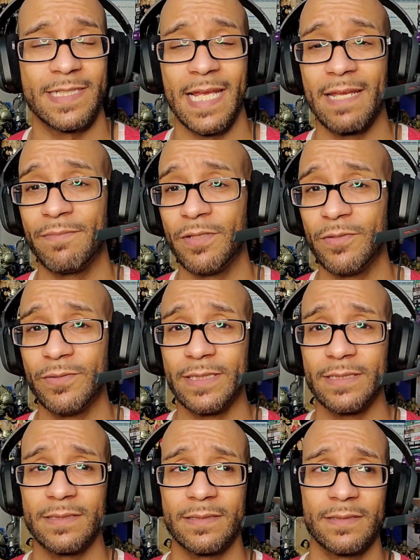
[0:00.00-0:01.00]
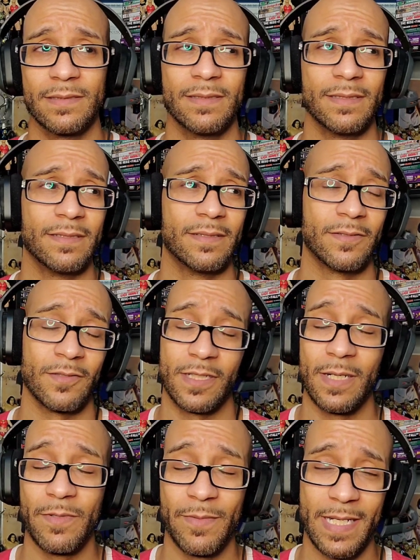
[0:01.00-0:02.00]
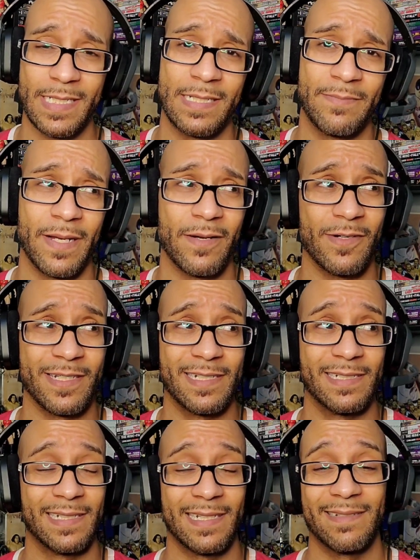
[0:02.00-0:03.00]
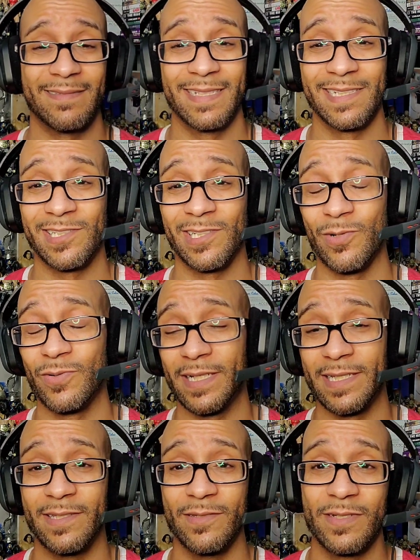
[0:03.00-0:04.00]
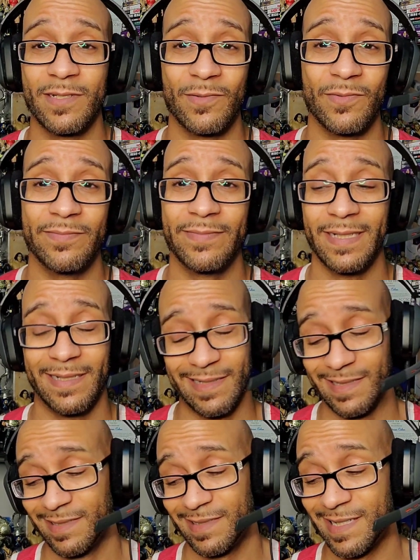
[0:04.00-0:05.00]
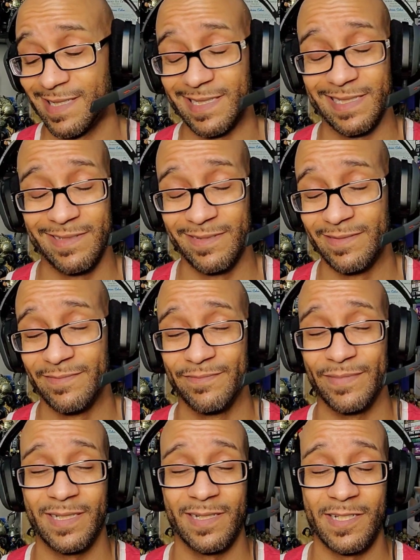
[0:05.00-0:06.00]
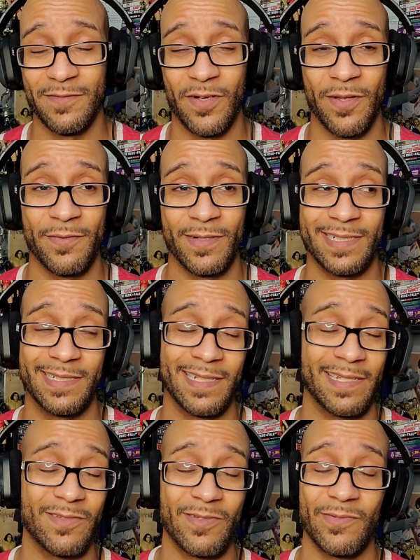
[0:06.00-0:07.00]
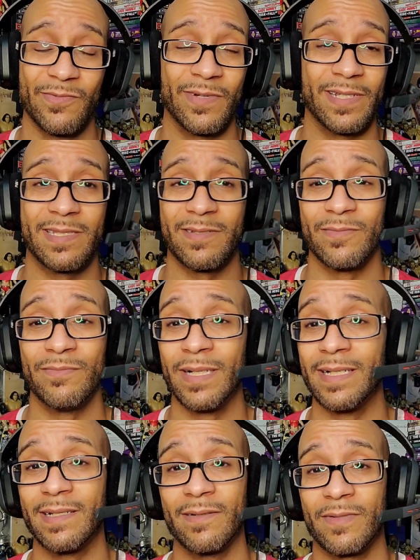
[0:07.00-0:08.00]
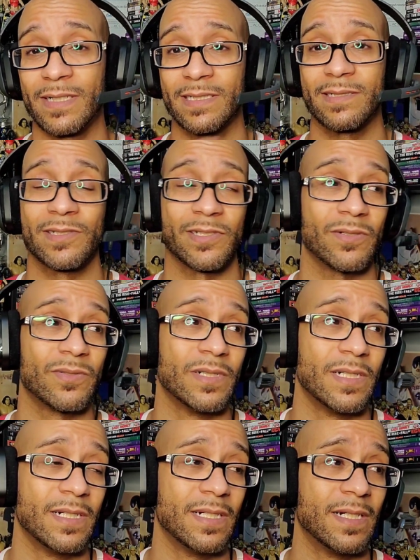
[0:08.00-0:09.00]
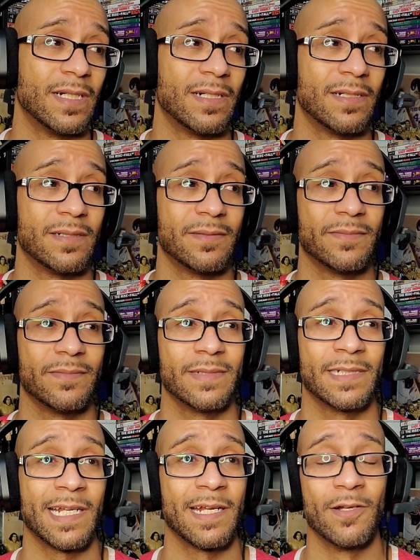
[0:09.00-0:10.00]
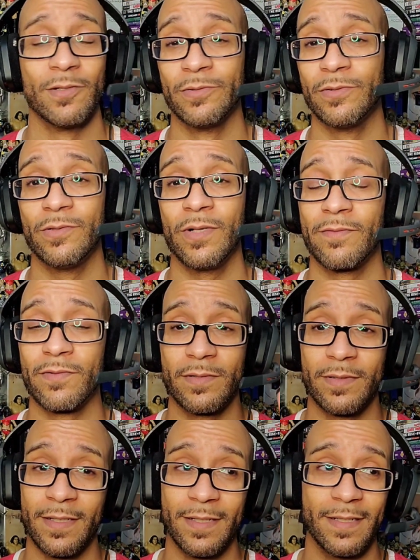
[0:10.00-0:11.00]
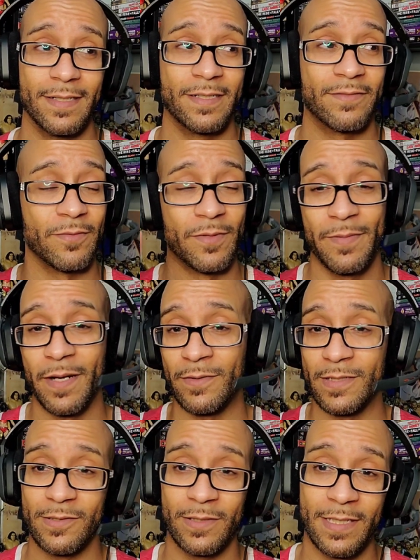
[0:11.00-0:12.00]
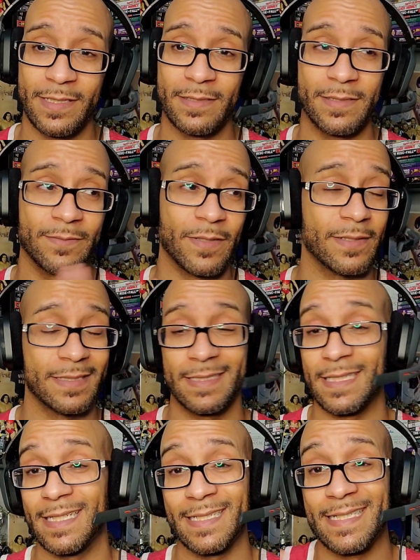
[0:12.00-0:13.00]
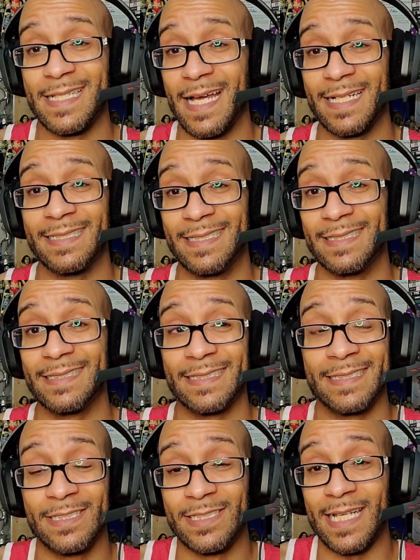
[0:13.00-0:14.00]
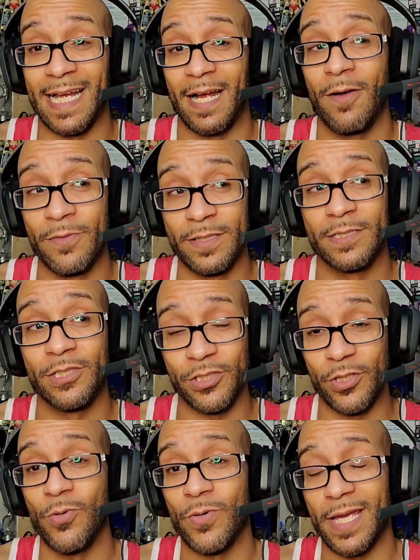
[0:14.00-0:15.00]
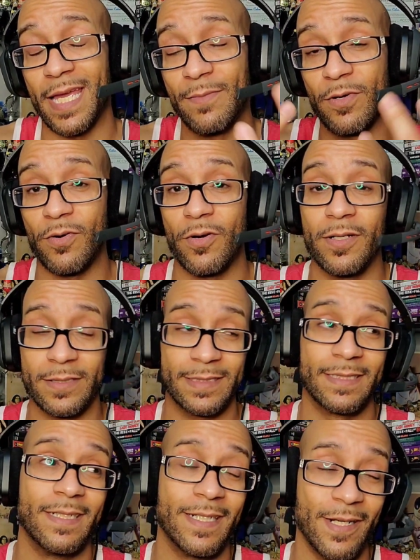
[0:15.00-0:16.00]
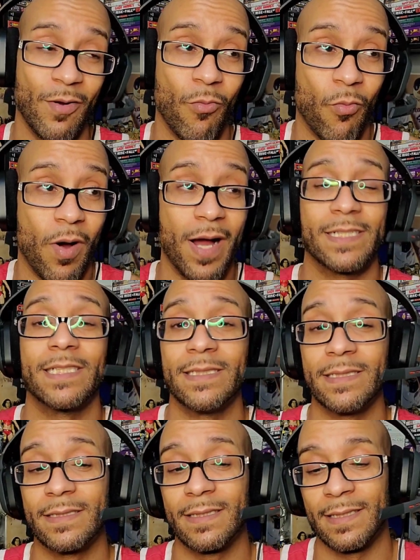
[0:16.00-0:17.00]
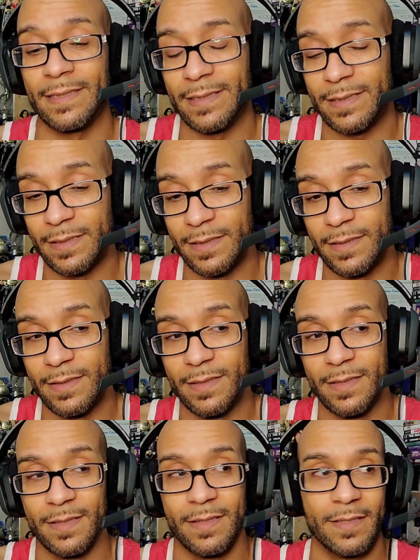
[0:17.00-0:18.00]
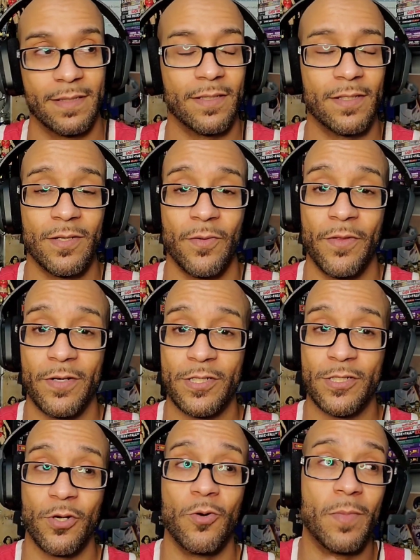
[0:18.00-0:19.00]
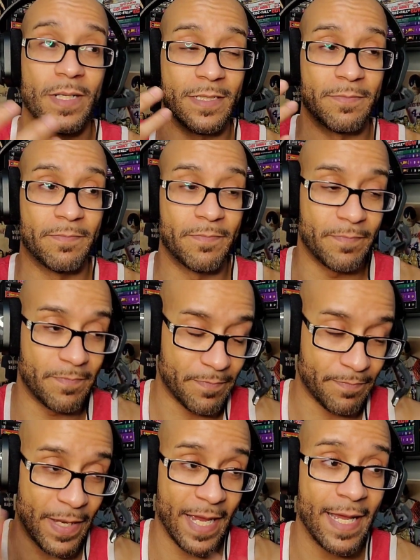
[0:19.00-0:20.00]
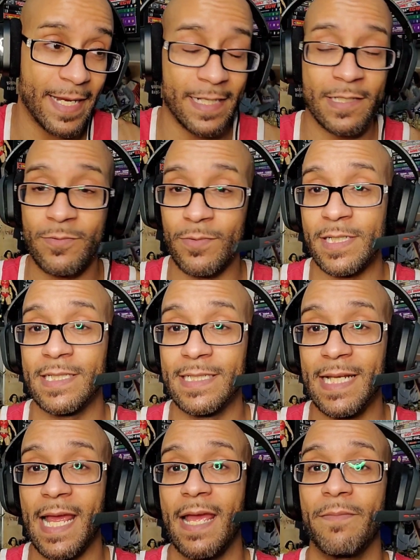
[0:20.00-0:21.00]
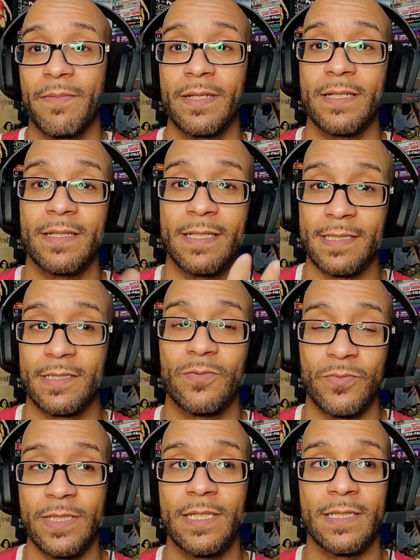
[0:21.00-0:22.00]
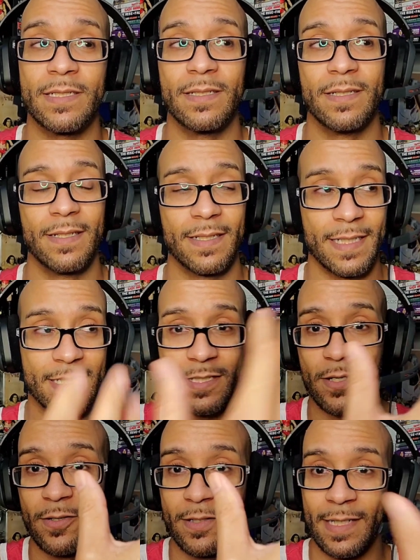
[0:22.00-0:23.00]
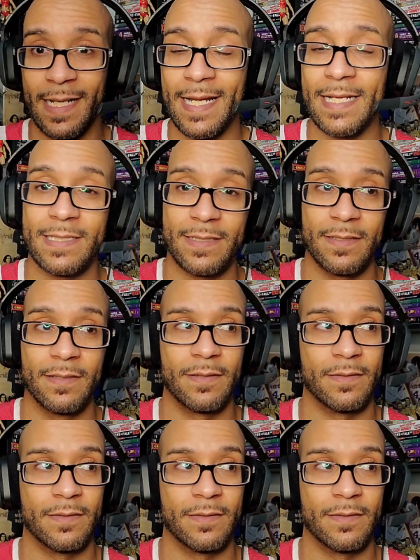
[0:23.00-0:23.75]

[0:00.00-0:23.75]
debuting or coming back to Impact Wrestling, like this show, like you could have, honestly, because of all the wrestling, like you can wait till Monday to watch this show. And I know whoever is from Impact Wrestling like this, it's like, it's not a diss, it's just how this show came across watching it. Like, there's so much badass wrestling happening this weekend that started last